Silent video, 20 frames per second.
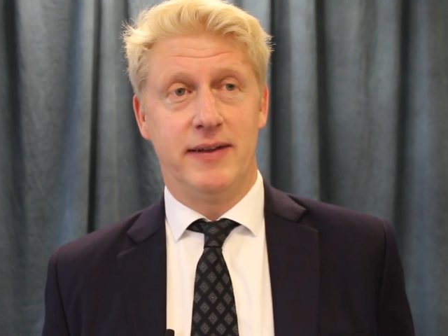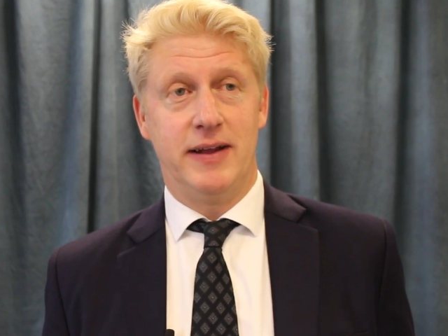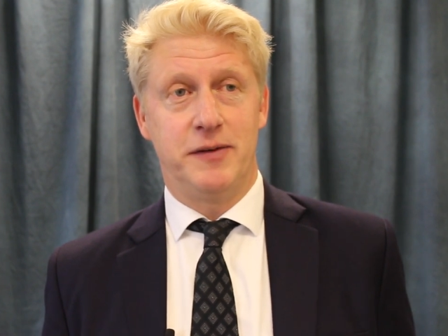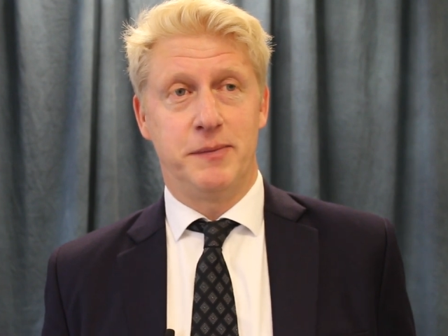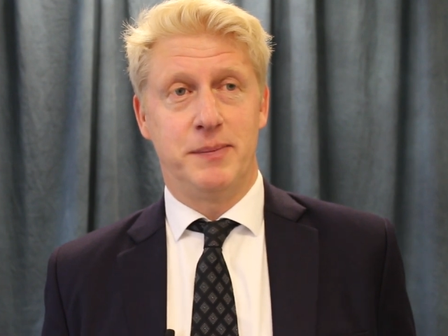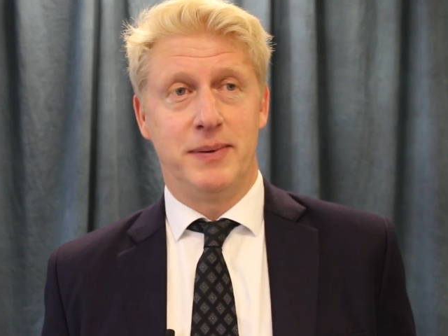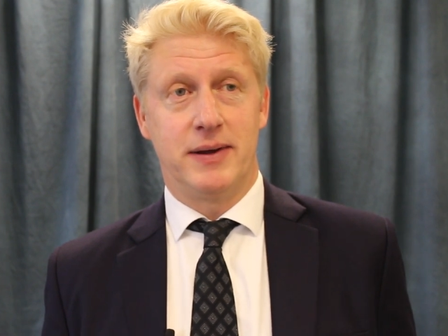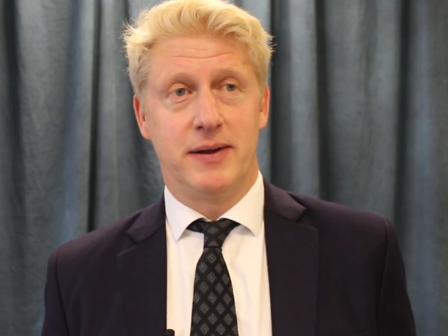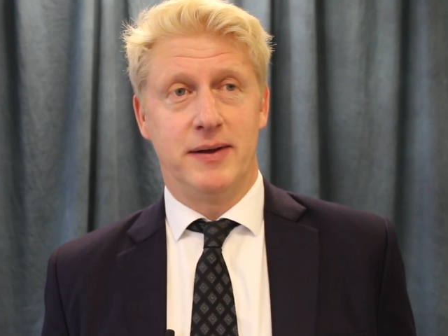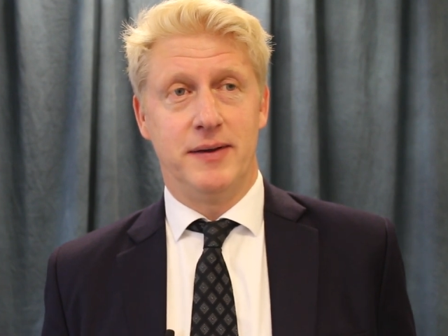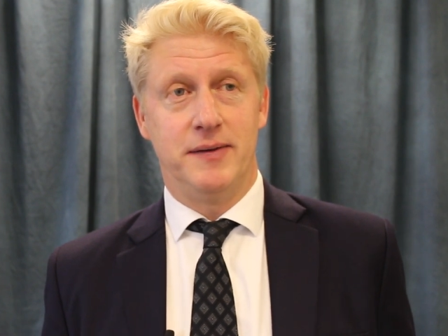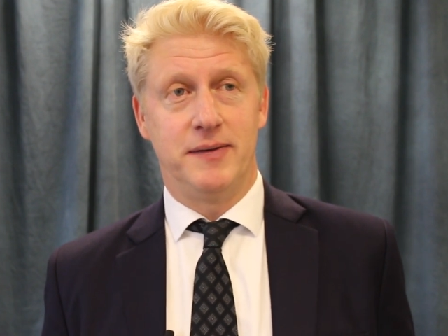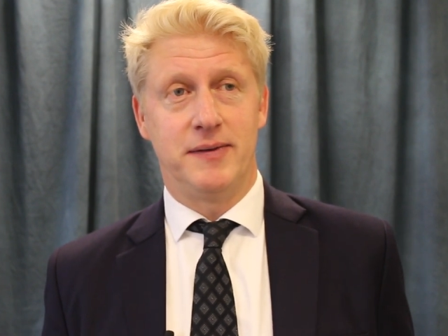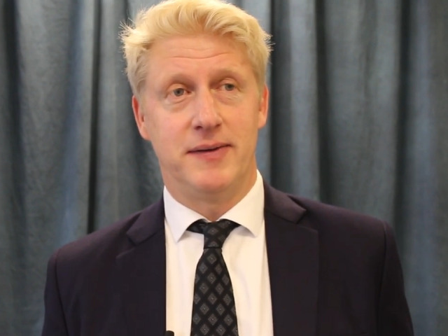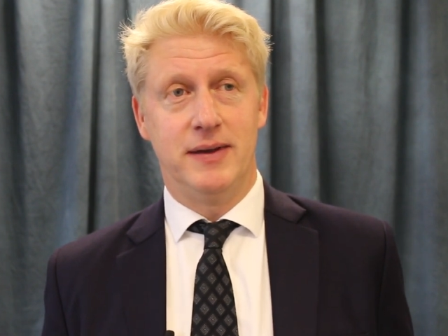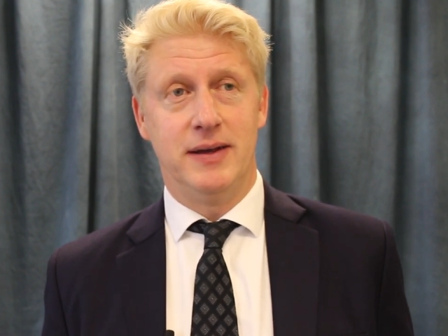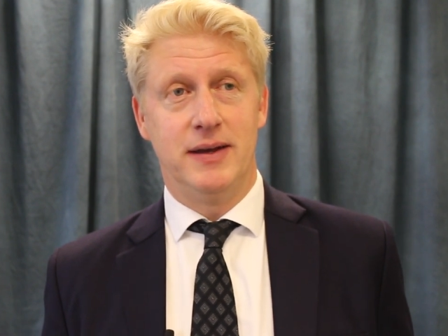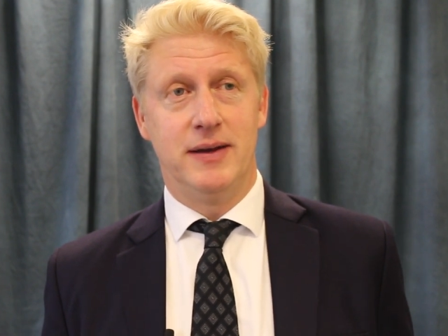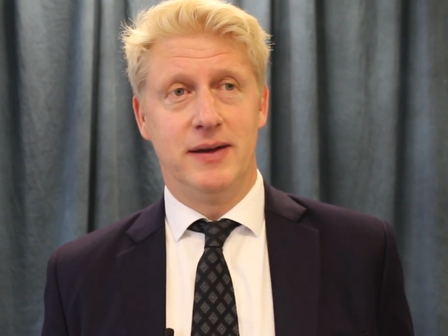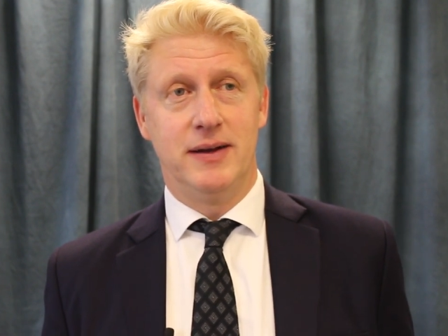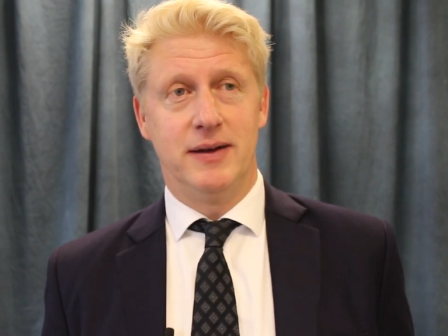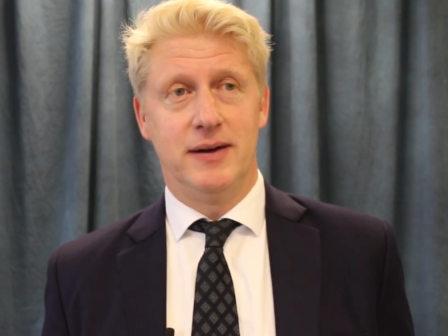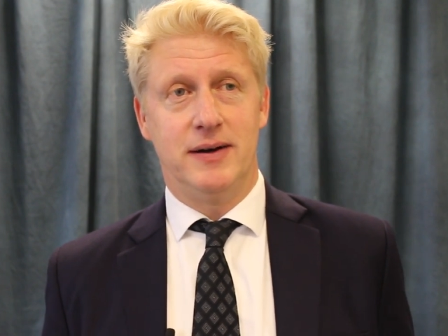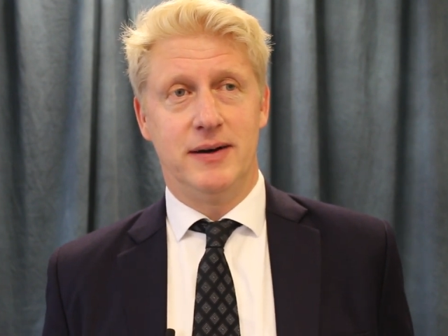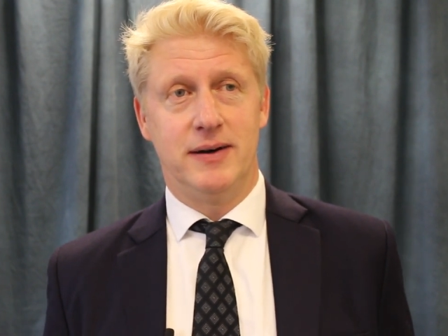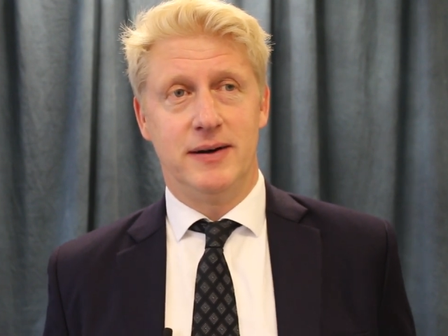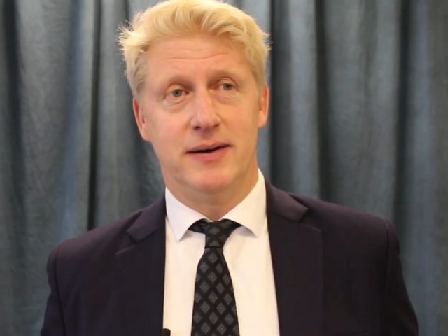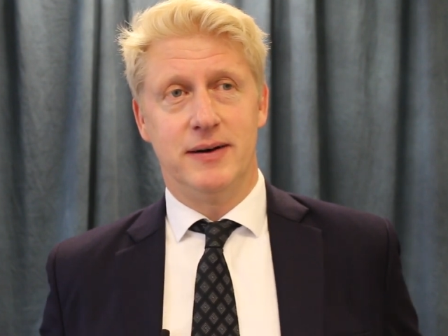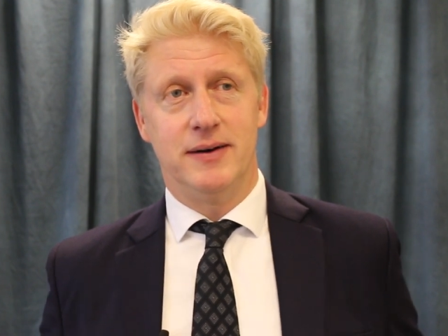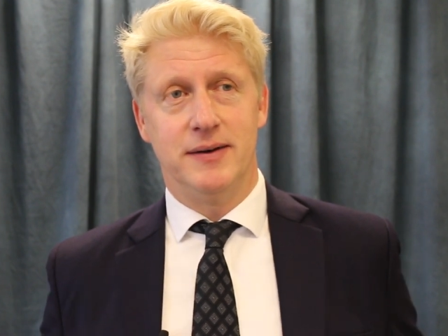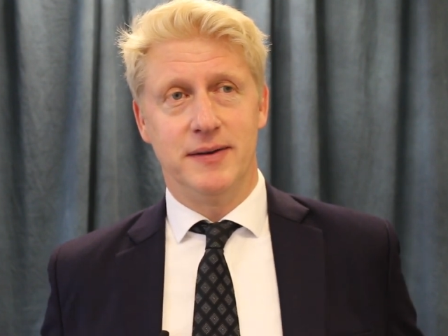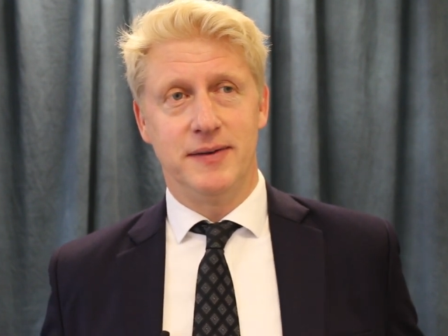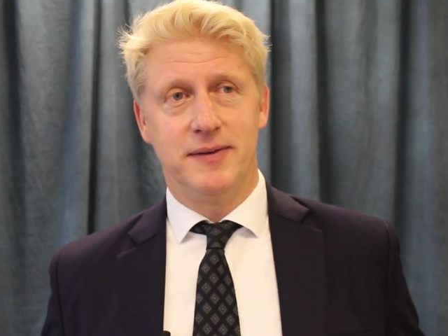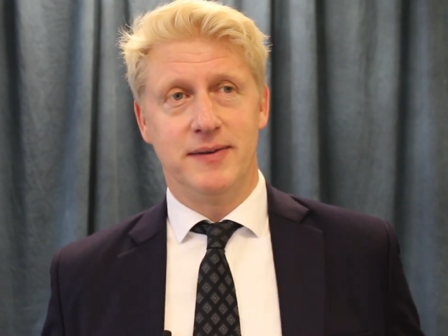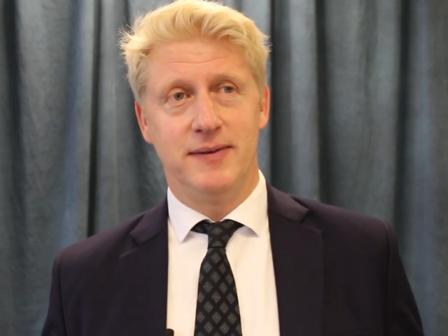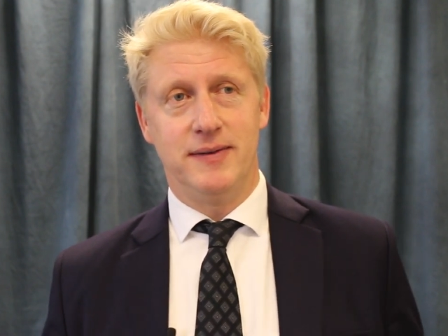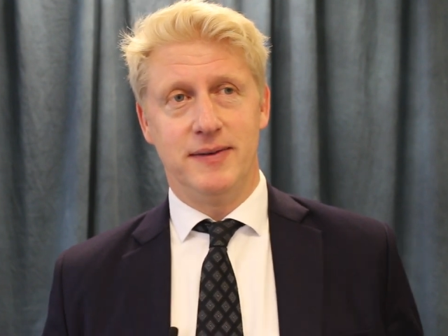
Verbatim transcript: And that's because our